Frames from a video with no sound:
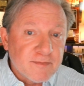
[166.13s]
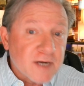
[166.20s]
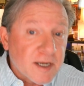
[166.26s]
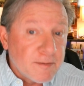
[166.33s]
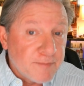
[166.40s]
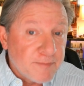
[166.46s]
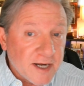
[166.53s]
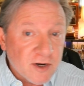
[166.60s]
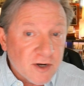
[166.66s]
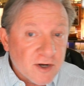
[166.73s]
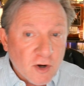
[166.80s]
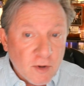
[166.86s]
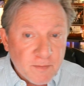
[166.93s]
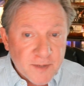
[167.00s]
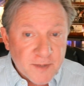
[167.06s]

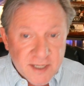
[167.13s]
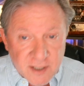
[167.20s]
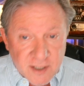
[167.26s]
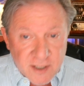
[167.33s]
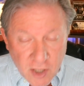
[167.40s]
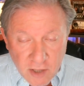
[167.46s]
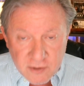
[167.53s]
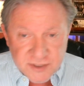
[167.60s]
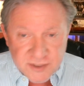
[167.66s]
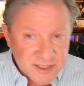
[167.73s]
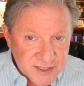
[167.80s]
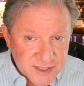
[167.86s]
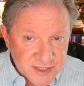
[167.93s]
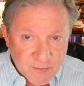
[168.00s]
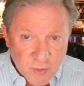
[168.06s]
Competitor opening and closing.
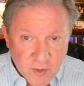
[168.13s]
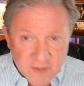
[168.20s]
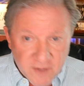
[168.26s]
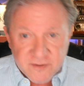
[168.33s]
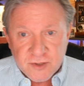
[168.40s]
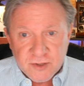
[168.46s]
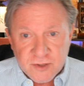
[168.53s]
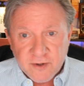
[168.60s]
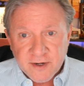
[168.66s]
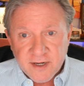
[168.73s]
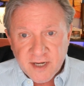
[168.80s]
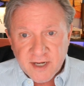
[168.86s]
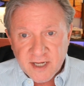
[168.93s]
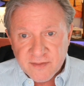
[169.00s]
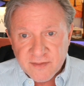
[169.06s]
Is there more
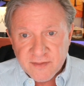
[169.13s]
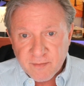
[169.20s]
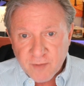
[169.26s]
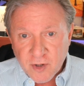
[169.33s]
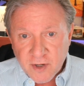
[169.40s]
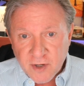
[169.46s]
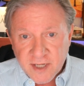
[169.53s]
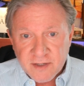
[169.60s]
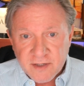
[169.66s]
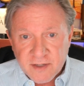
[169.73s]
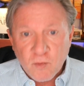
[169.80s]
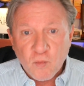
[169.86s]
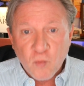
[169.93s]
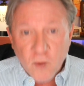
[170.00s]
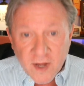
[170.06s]
inventory in the market?
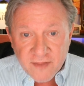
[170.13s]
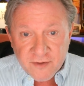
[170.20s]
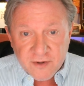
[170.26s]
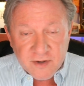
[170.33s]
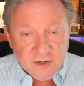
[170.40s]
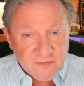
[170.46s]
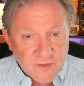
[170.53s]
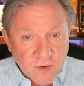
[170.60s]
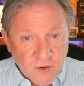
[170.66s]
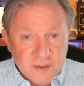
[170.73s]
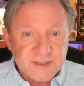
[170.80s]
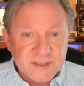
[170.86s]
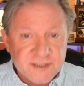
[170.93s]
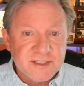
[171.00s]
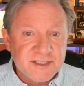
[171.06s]
Weather, of
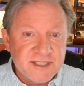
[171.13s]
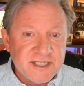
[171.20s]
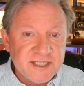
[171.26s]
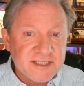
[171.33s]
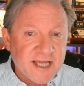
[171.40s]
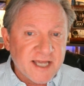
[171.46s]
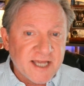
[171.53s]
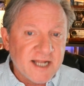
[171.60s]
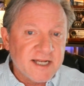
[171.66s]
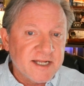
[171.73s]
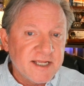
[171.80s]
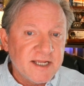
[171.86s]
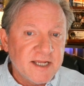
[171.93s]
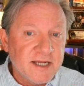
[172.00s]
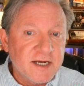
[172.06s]
course,
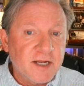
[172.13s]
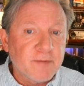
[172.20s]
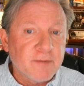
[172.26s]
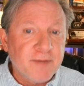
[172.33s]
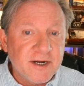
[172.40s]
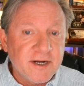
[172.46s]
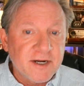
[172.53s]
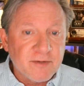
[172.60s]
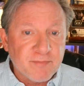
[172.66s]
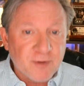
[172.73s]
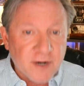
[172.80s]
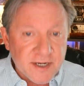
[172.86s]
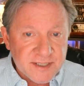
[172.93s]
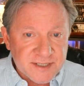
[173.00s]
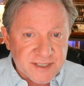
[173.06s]
seasonality, and competitor
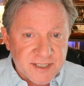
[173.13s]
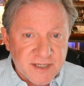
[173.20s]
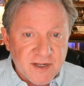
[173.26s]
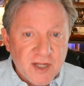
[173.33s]
pricing.